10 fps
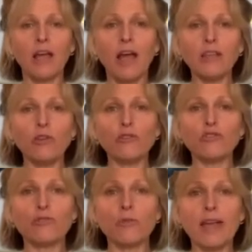and you'll
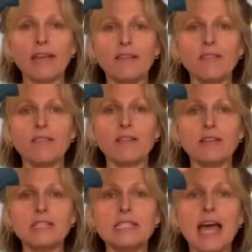trace
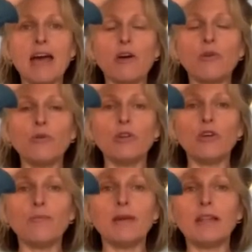down
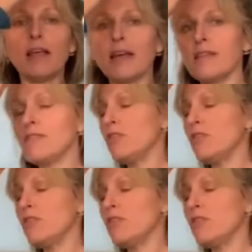your midline.